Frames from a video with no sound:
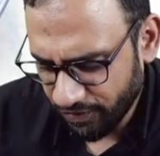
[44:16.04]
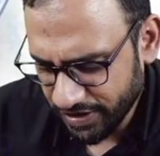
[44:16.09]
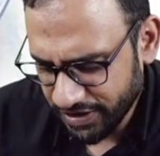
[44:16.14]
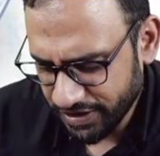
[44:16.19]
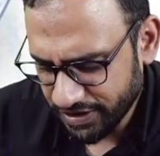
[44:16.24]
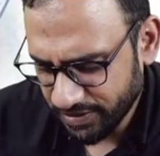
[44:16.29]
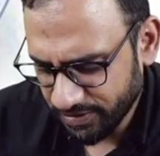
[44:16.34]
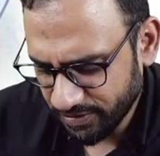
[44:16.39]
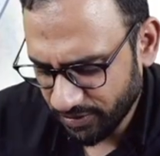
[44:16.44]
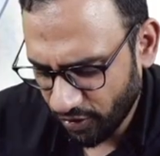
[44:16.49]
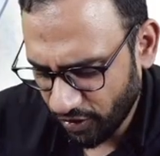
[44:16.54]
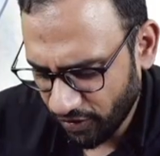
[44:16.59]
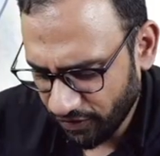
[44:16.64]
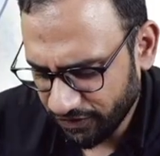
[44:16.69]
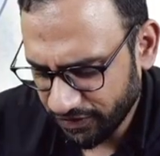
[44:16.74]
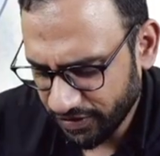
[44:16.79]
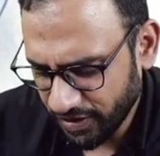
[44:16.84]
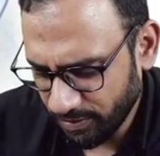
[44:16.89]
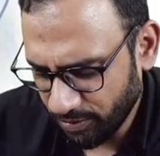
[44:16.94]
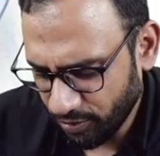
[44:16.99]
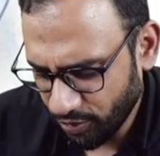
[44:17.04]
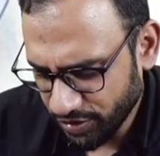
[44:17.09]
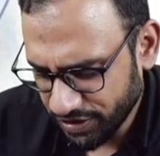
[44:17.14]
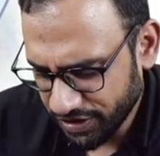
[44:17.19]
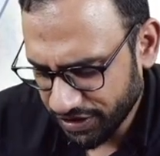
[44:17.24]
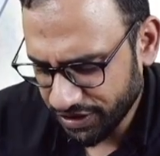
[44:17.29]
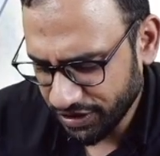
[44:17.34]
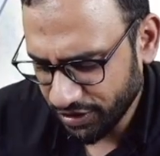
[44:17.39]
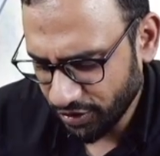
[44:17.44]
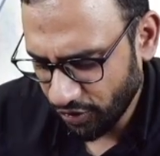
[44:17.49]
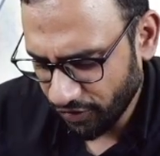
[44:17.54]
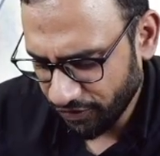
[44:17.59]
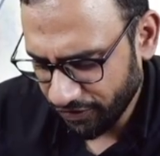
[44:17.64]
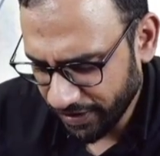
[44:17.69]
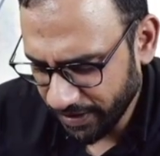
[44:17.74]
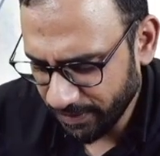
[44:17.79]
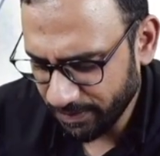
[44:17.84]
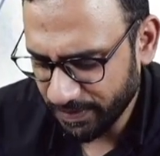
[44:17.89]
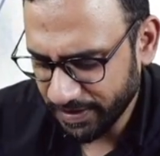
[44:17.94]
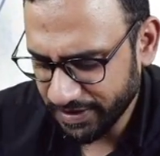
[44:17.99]
Which of the position of
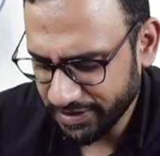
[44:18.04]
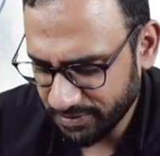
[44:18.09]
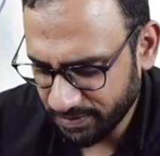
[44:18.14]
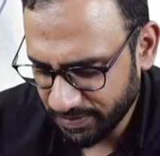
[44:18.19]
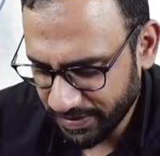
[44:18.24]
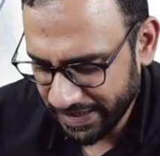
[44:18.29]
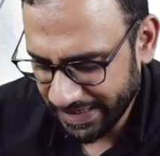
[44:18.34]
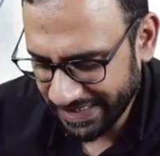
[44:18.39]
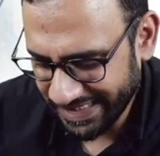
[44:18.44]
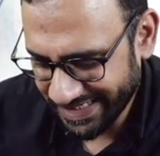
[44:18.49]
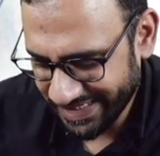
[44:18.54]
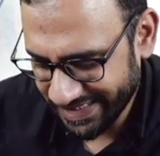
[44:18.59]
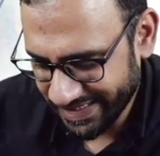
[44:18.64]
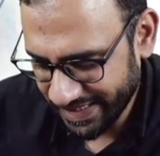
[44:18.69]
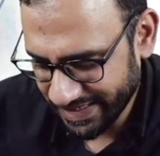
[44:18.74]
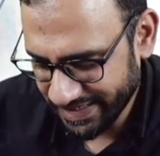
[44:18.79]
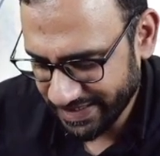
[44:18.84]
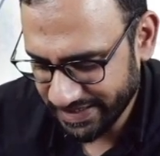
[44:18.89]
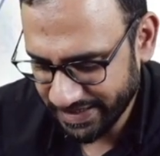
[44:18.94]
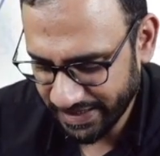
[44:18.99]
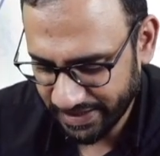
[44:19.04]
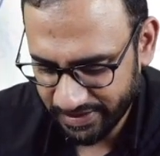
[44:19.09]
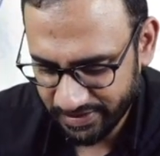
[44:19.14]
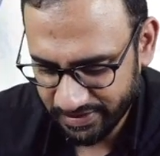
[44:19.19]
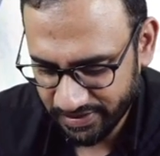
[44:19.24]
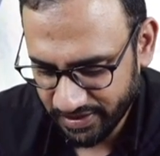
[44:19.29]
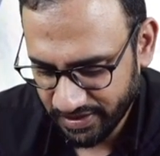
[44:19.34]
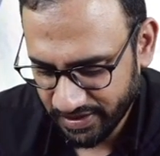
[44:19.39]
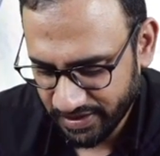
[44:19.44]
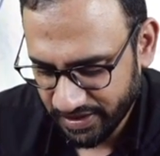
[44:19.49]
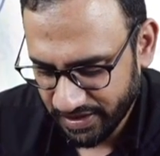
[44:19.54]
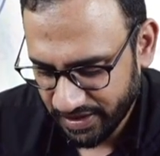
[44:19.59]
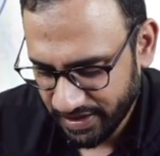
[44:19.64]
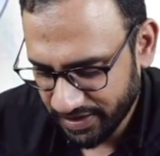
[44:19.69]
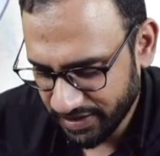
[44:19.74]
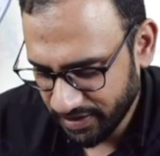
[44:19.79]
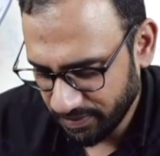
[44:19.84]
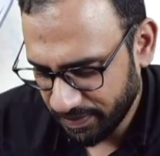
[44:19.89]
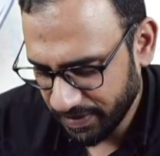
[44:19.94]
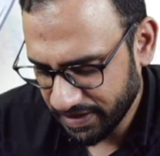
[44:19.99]
hip is being tested
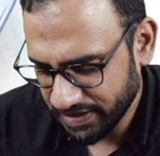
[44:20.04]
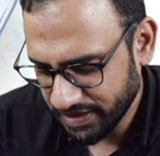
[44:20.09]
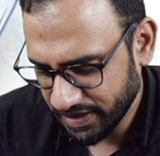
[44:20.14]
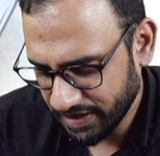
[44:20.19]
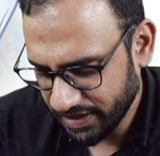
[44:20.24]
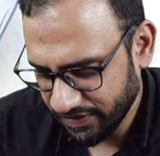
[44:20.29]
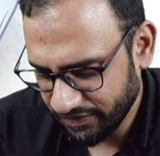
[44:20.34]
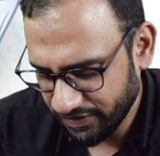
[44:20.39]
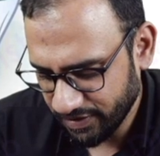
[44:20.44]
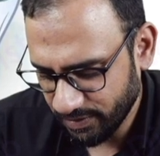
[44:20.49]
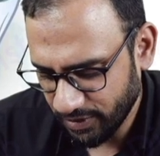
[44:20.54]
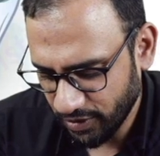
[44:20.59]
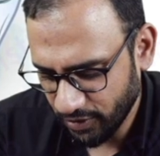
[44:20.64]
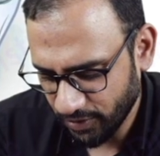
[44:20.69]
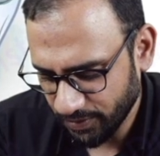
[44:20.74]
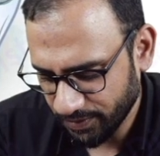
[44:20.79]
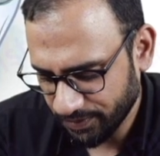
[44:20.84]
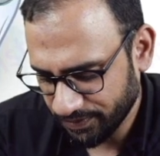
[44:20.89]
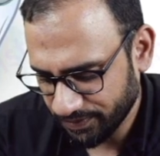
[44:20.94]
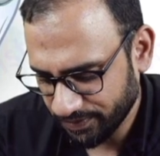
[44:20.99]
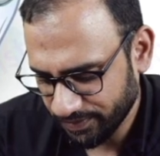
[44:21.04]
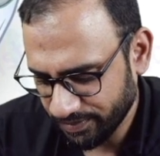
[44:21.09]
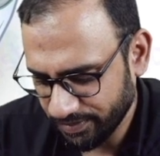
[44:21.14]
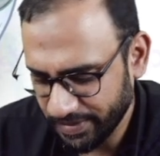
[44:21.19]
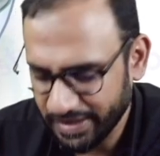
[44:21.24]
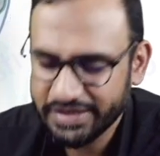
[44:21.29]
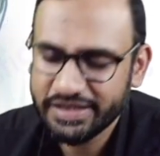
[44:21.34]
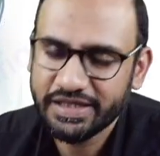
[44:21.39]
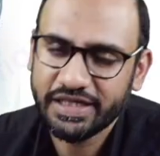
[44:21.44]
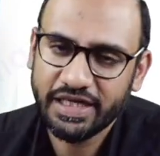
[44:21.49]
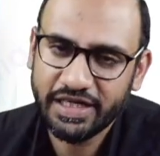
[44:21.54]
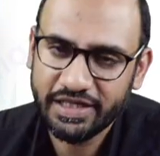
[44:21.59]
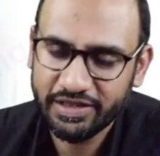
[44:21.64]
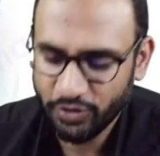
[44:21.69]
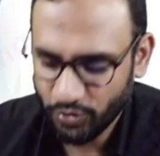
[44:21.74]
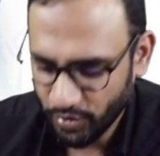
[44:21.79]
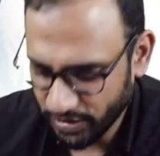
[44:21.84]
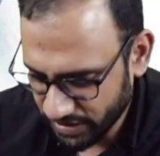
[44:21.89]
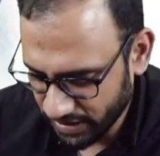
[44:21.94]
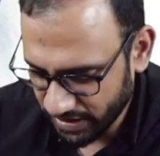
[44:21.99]
in the picture given below? Basically,
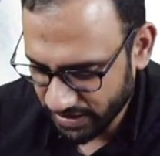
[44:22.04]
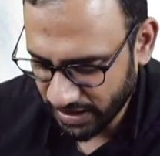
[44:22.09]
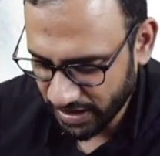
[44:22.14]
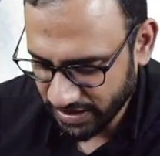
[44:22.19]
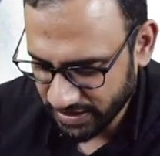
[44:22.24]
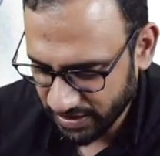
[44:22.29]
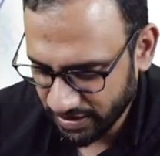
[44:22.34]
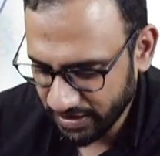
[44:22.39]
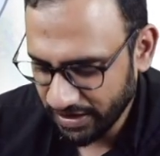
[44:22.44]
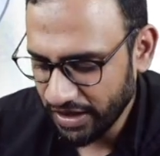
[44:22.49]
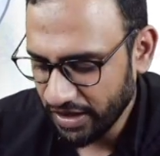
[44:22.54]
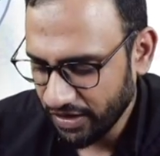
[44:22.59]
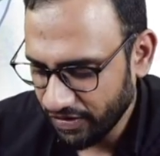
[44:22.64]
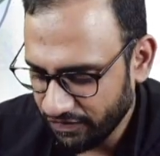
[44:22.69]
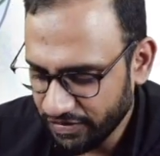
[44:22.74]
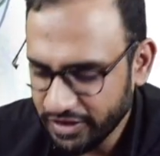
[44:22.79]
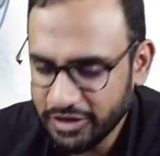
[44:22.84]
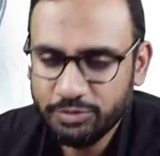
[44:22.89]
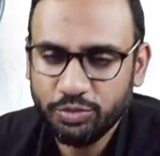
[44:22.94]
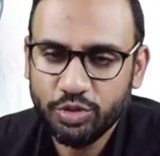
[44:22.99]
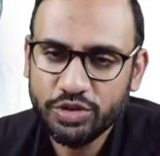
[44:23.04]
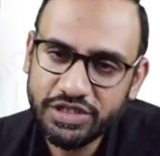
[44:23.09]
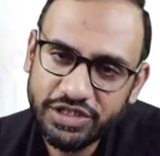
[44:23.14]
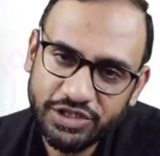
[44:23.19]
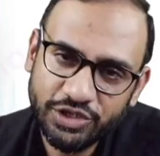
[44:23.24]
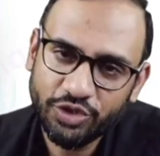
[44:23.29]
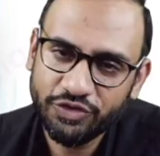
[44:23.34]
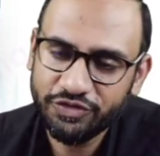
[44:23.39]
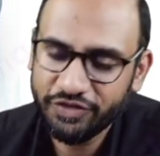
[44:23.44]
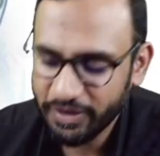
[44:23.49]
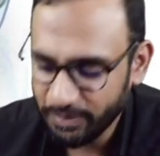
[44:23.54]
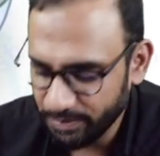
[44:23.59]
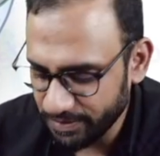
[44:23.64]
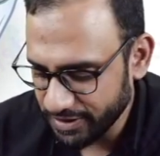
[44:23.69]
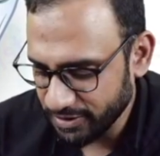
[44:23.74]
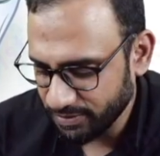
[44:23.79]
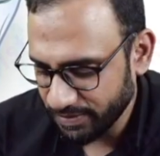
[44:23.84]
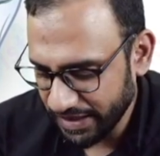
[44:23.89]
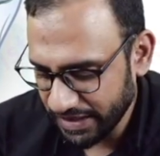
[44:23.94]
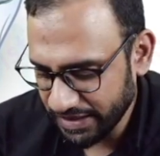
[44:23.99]
the question is asking which position of hip
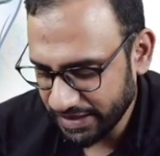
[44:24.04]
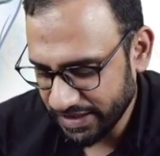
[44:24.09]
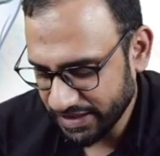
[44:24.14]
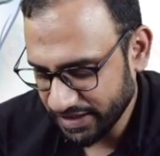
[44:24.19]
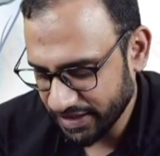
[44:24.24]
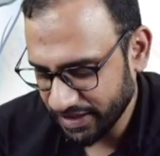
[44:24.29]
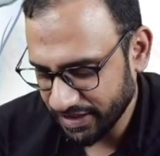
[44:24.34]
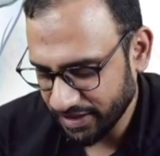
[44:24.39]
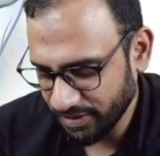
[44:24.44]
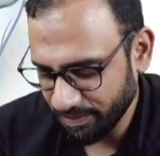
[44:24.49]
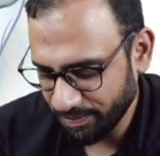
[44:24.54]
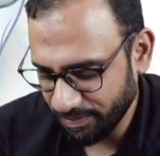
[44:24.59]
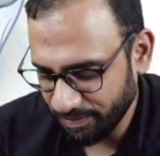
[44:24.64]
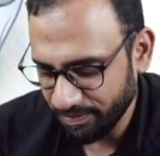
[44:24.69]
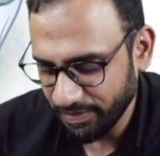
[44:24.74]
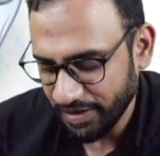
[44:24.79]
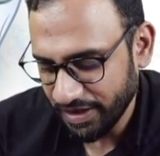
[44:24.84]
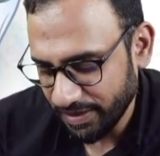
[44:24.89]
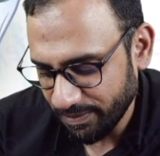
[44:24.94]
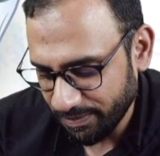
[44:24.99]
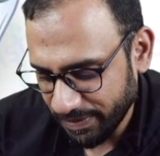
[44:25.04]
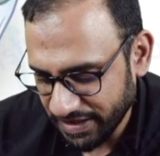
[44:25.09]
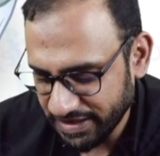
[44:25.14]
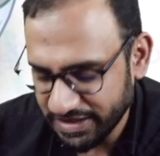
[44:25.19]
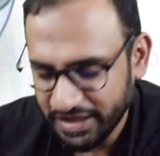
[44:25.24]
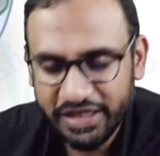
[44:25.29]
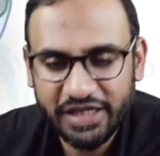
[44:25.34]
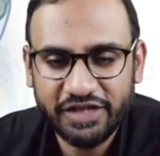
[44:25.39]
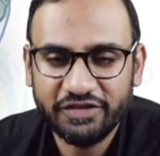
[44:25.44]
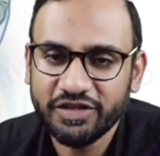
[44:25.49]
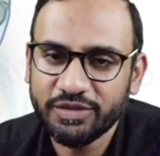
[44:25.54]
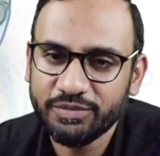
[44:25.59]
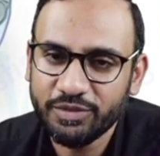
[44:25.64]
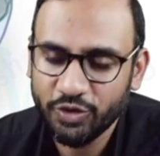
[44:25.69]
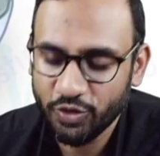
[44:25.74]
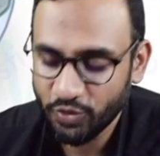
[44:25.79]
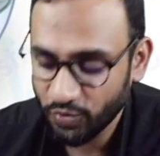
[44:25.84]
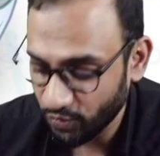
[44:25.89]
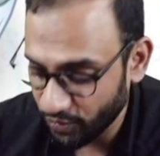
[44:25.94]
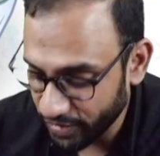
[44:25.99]
is being tested in the picture given
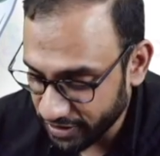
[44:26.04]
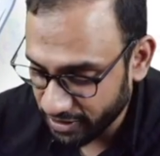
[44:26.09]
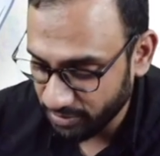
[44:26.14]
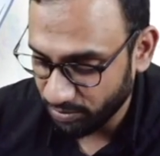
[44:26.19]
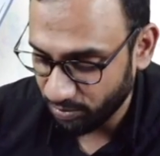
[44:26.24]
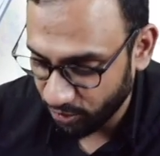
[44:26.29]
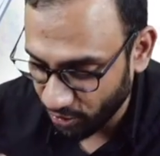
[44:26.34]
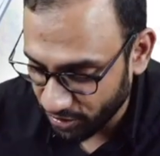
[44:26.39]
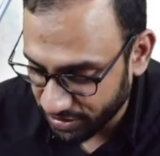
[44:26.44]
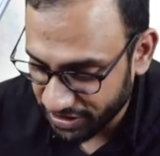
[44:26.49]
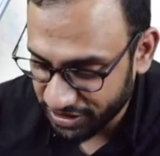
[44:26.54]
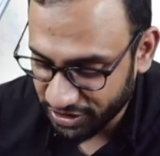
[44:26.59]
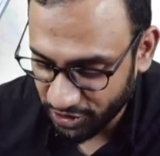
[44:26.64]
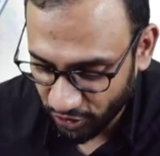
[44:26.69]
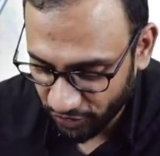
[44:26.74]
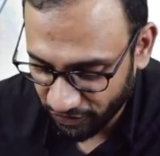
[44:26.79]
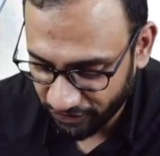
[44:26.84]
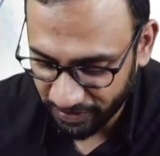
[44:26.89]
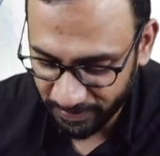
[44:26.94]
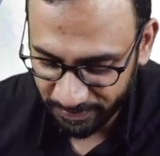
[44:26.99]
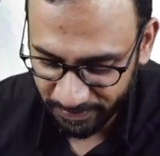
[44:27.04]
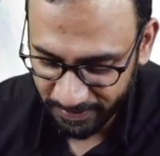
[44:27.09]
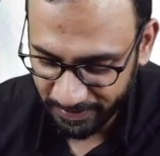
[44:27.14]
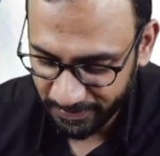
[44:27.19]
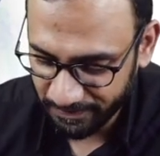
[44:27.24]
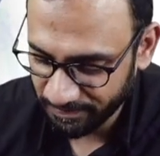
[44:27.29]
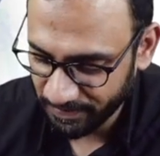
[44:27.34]
below. Which position of hip?